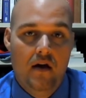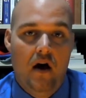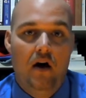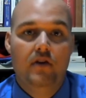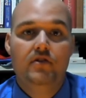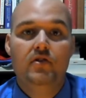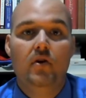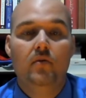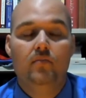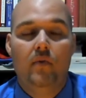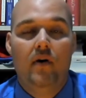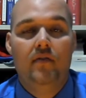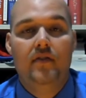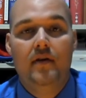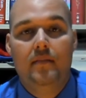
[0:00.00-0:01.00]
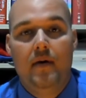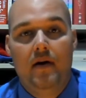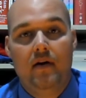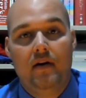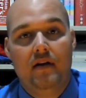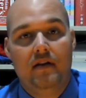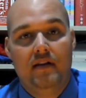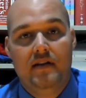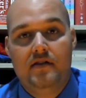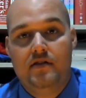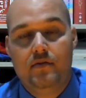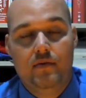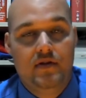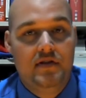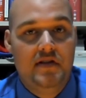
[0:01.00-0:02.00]
Untold wealth in America leads
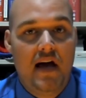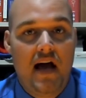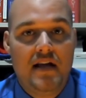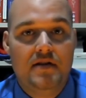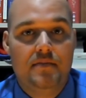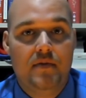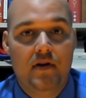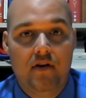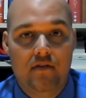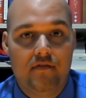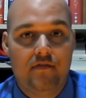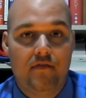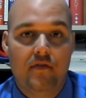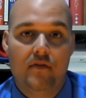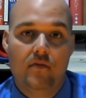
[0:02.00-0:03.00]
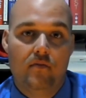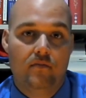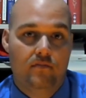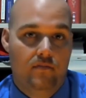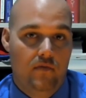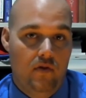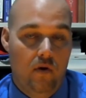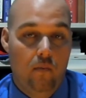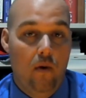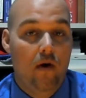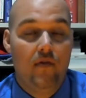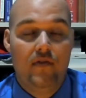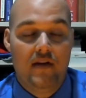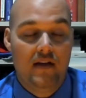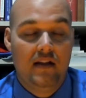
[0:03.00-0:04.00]
to a detachment of the
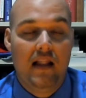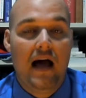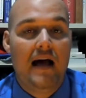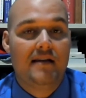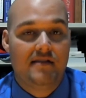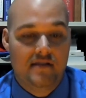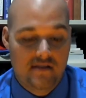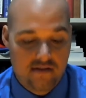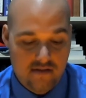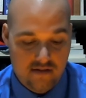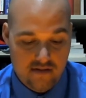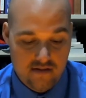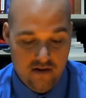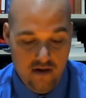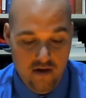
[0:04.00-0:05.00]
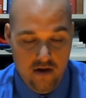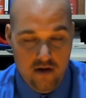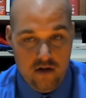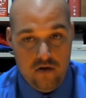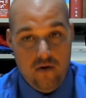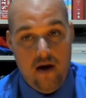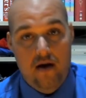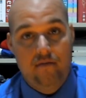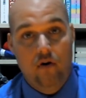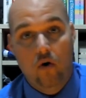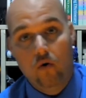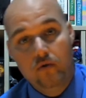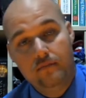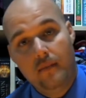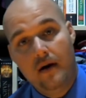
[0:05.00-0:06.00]
wealthy classes. You have
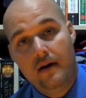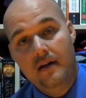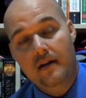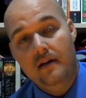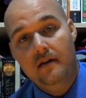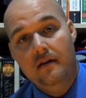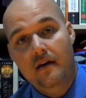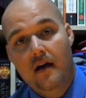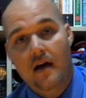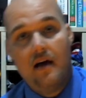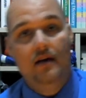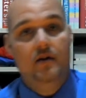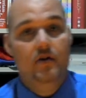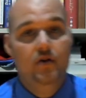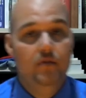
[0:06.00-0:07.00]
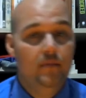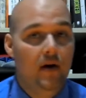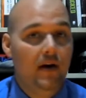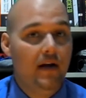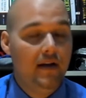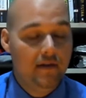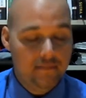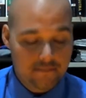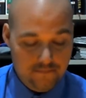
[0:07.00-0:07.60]
old money and new money.